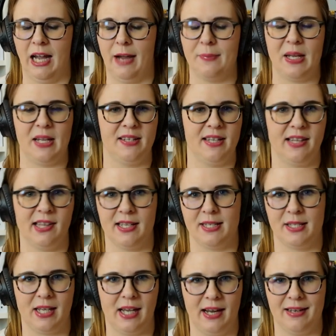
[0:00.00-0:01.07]
I'm guessing
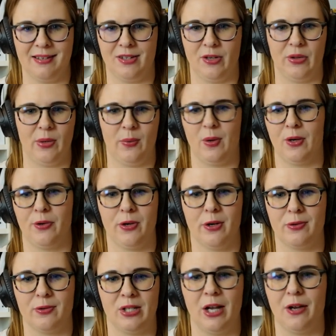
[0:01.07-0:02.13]
this guy is the only one who
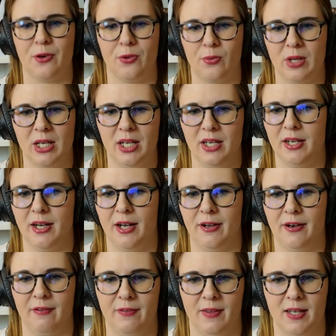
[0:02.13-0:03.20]
knows how to read out of